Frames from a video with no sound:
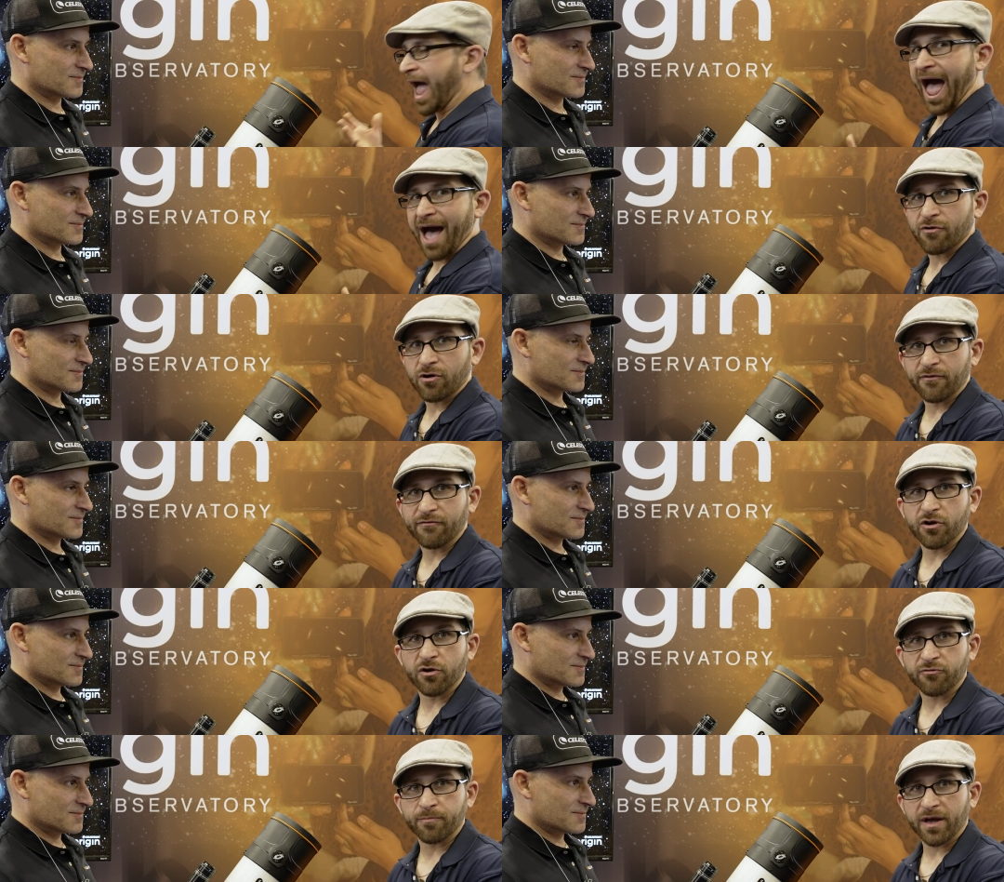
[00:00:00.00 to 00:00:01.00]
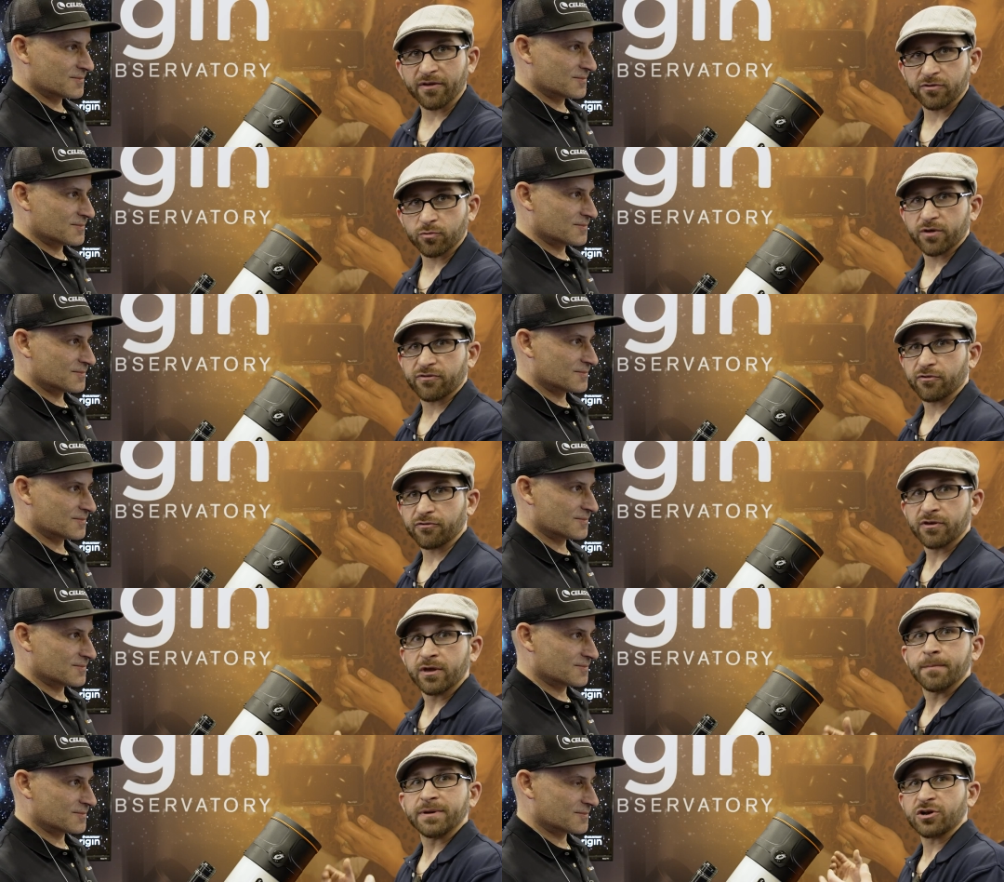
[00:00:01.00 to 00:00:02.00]
Speaker 1: have all of those bells and
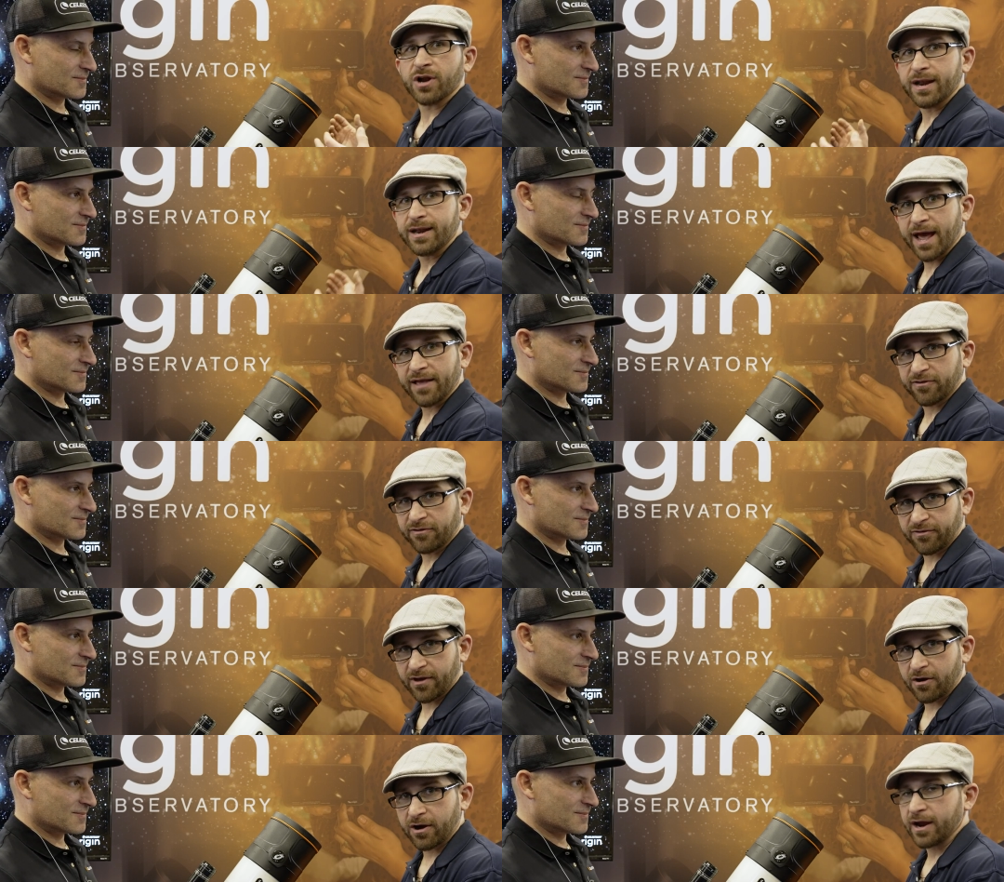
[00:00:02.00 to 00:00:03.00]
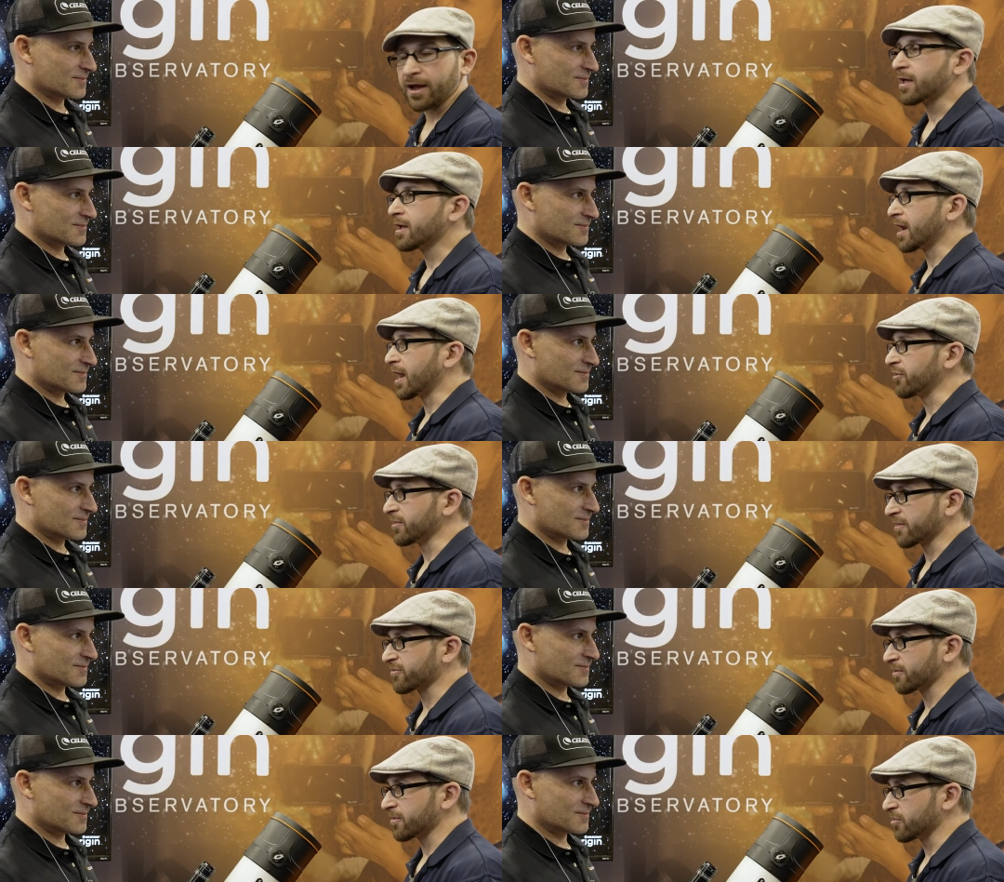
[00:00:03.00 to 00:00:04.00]
whistles, but they're not necessary. And I think
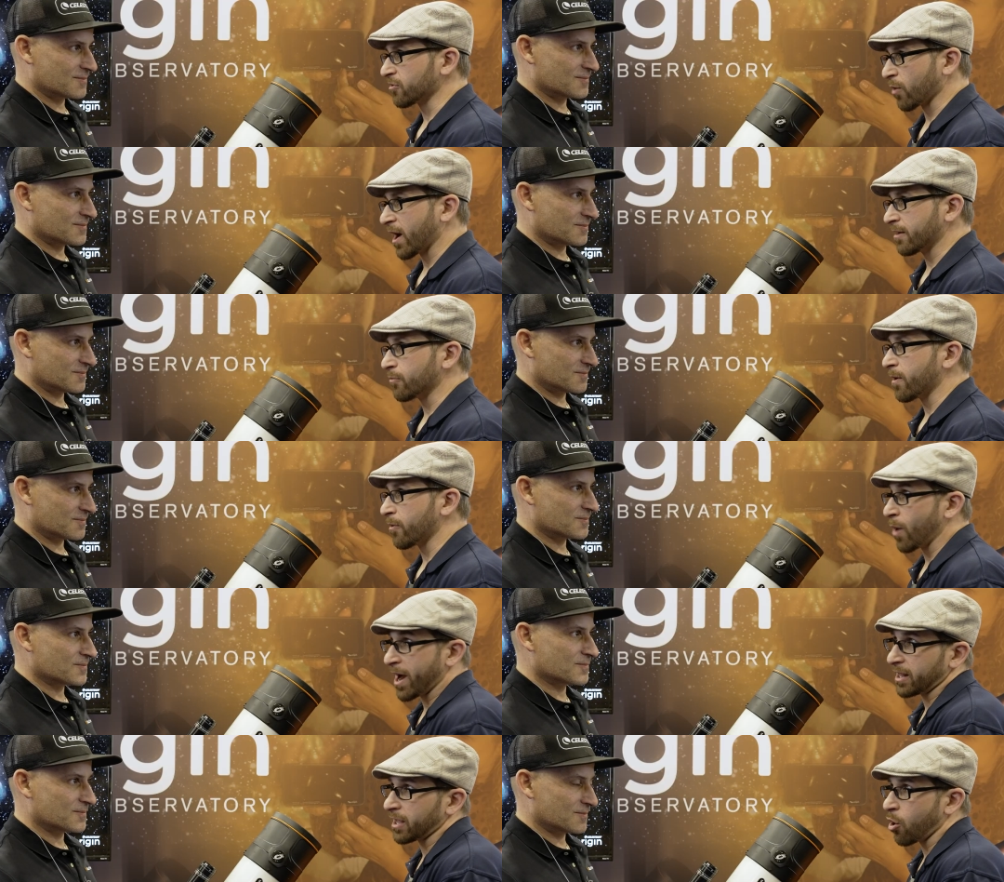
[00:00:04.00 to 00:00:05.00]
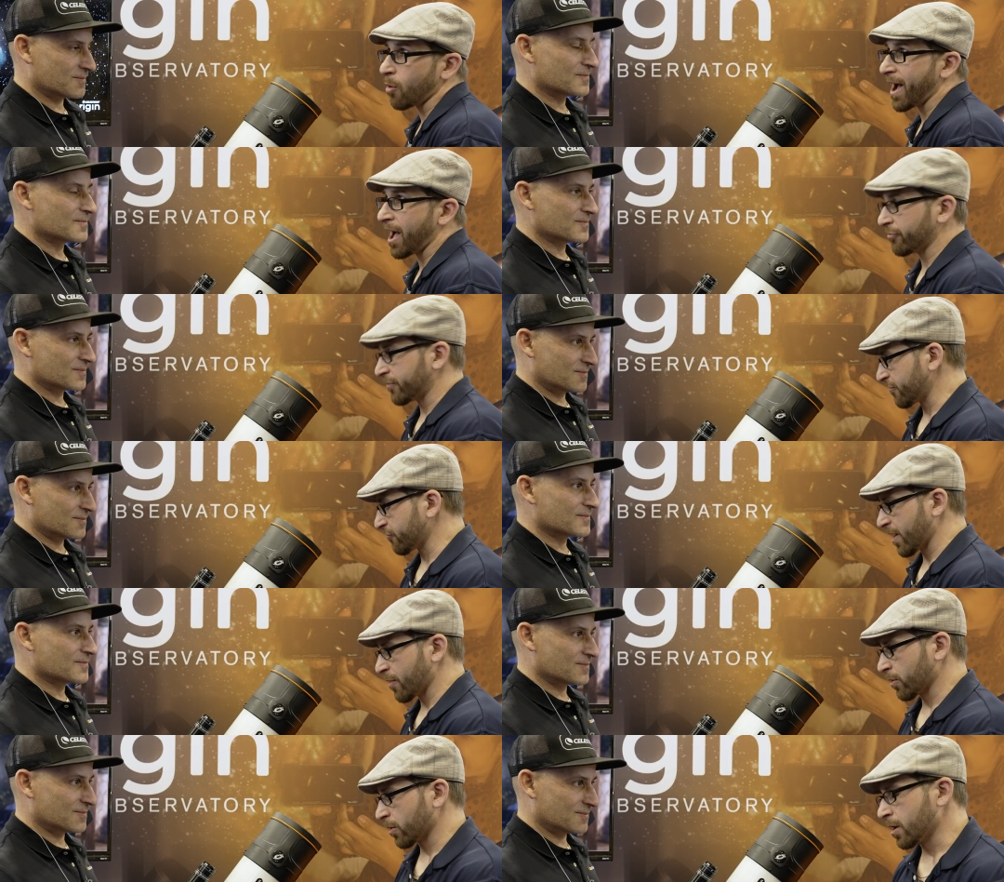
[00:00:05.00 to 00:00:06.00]
that's the right way to go about this,
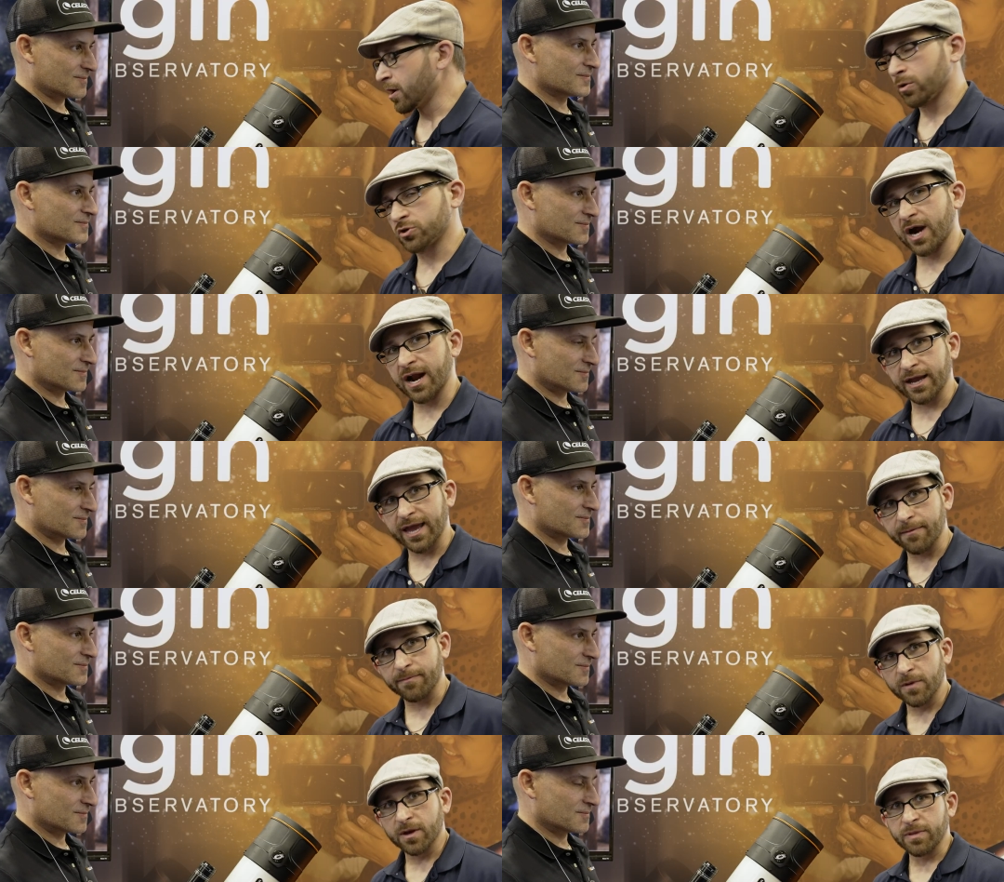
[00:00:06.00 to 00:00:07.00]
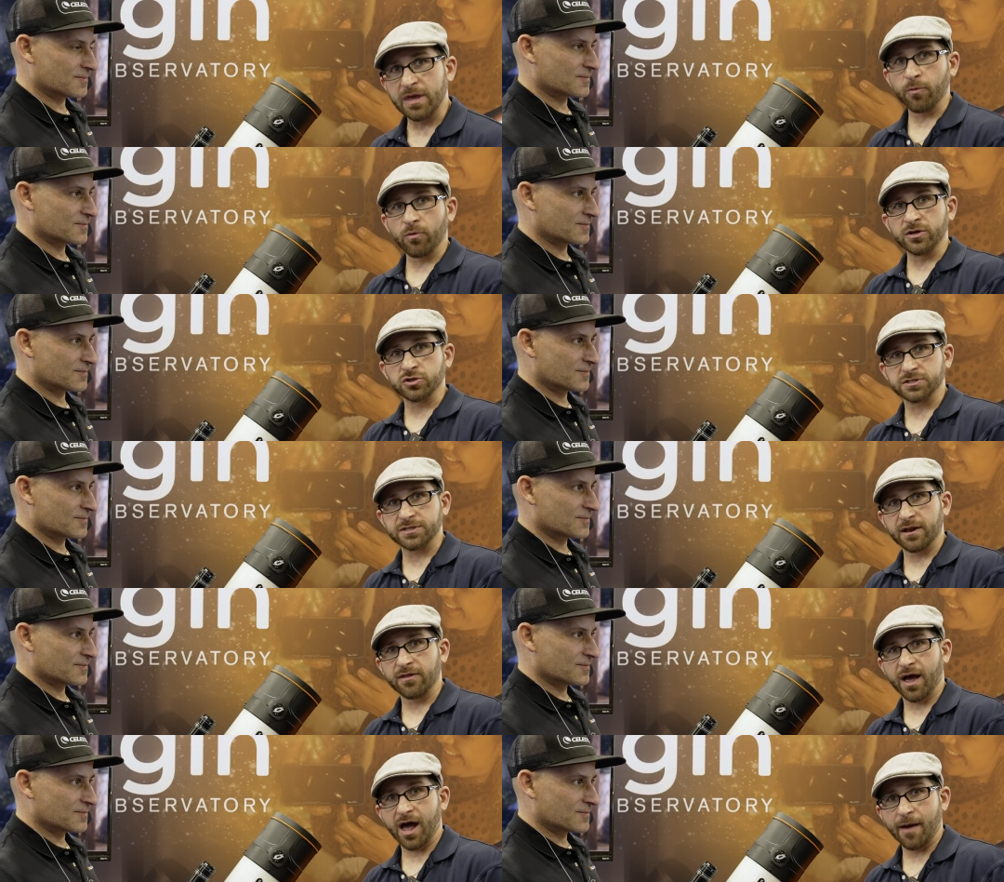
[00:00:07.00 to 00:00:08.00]
right? We're, we're trying to get people
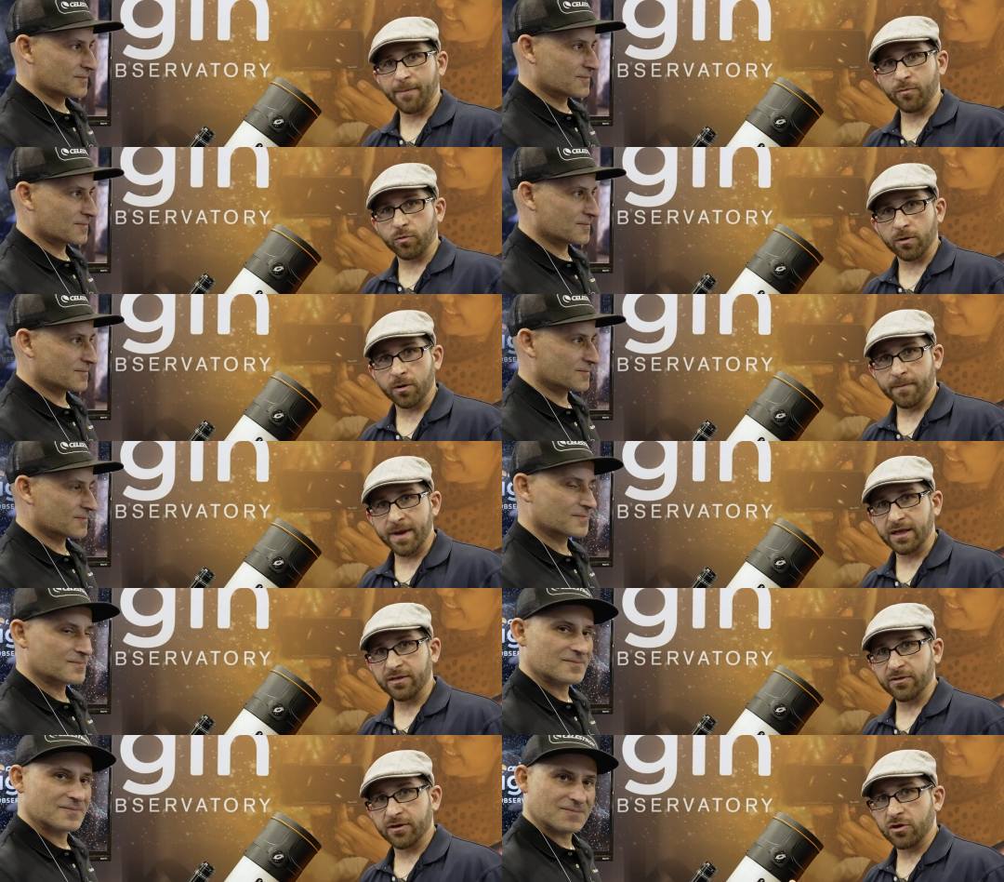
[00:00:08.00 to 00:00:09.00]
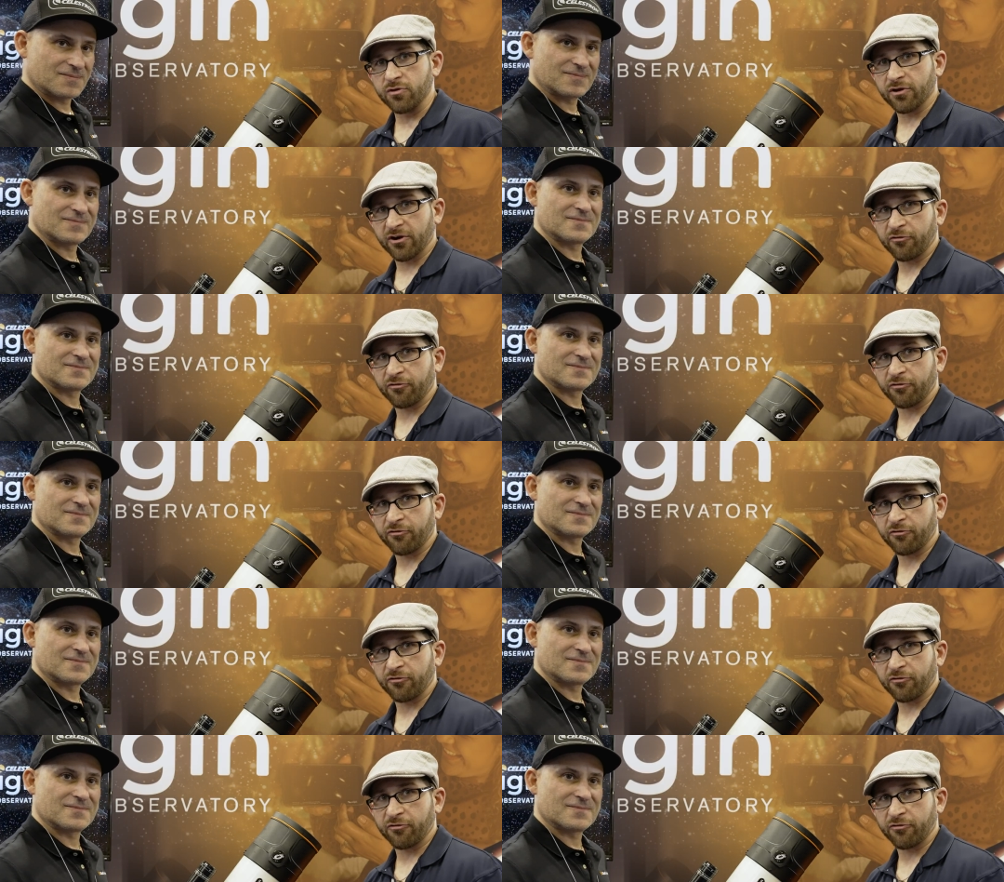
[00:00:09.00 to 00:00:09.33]
interested in the hobby. We're making the user